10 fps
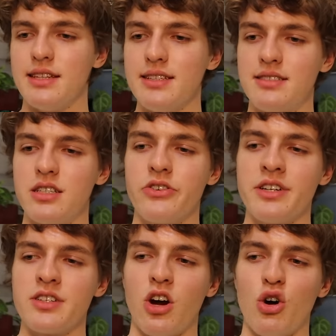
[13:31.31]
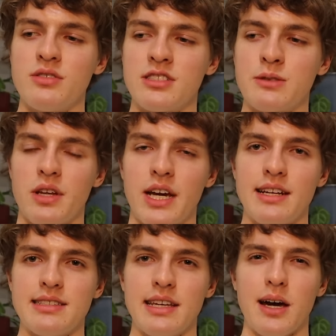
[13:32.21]
This series I always explain
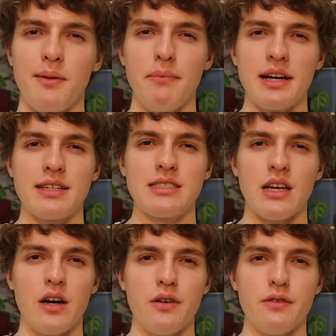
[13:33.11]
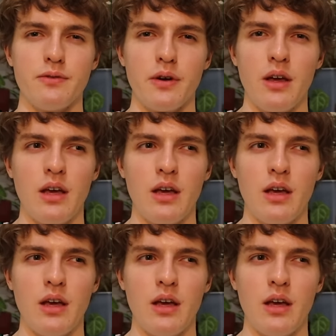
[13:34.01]
as like a mix of